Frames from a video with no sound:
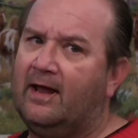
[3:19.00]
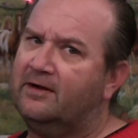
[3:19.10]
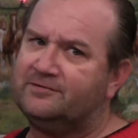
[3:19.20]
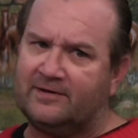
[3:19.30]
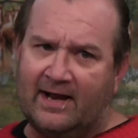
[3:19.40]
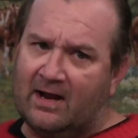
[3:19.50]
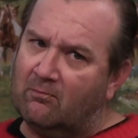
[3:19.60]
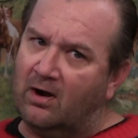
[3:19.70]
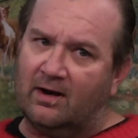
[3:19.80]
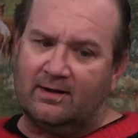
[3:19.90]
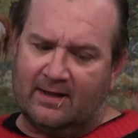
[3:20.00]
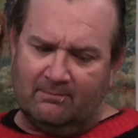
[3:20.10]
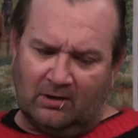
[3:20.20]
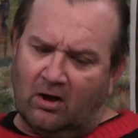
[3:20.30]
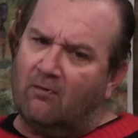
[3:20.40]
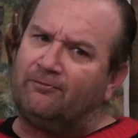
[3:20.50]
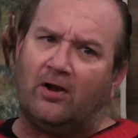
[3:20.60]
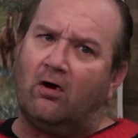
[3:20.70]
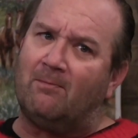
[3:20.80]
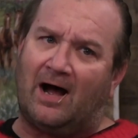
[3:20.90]
And she ain't one of them low
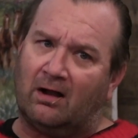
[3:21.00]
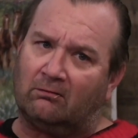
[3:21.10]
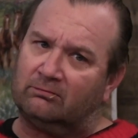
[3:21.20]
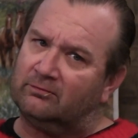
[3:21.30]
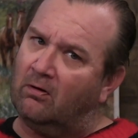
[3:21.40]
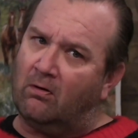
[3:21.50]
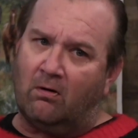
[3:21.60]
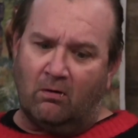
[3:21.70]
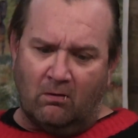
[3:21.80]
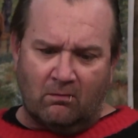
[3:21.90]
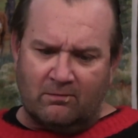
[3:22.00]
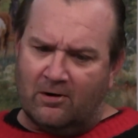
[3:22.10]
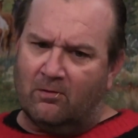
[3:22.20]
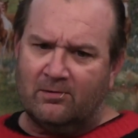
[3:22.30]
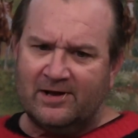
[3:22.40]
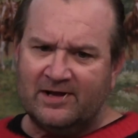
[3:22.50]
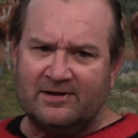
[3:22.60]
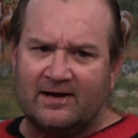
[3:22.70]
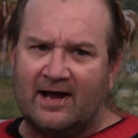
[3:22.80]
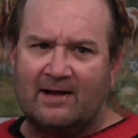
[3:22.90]
flow models. Oh no,
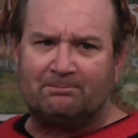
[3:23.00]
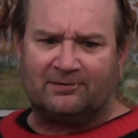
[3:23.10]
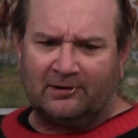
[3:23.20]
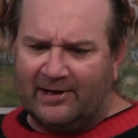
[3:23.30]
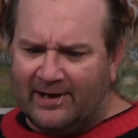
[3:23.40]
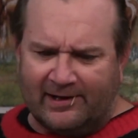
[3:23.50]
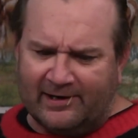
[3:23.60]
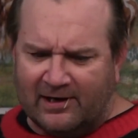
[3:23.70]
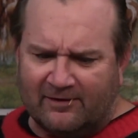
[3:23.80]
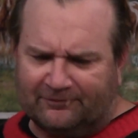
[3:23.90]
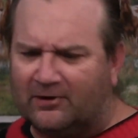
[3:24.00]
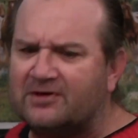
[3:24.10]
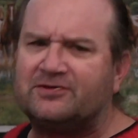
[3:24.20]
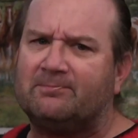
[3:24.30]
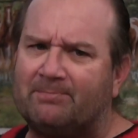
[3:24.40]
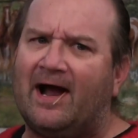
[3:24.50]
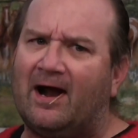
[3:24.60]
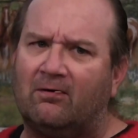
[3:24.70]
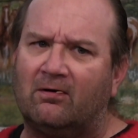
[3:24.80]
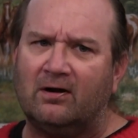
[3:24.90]
you got plenty of flushing
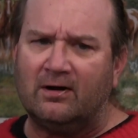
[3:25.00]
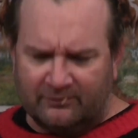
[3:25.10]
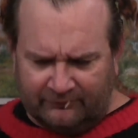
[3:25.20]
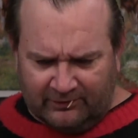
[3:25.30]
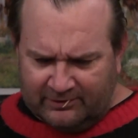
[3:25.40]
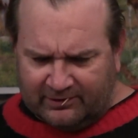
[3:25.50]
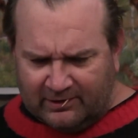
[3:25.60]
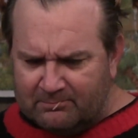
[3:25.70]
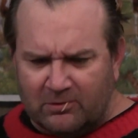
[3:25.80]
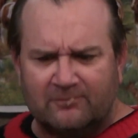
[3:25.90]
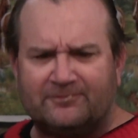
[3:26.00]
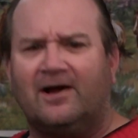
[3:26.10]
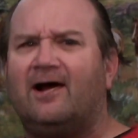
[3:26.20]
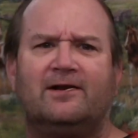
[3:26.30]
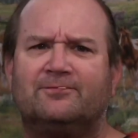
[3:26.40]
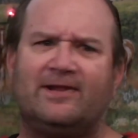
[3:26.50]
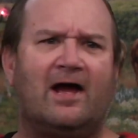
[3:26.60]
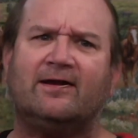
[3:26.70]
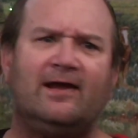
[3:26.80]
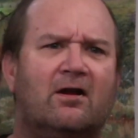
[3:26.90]
power so you can move tonnage
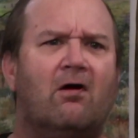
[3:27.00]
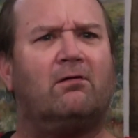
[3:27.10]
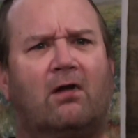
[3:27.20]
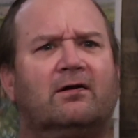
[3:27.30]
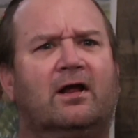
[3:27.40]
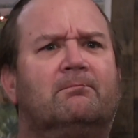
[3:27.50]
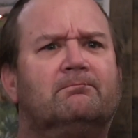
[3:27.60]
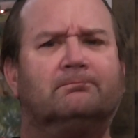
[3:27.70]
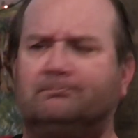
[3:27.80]
without getting all clogged up.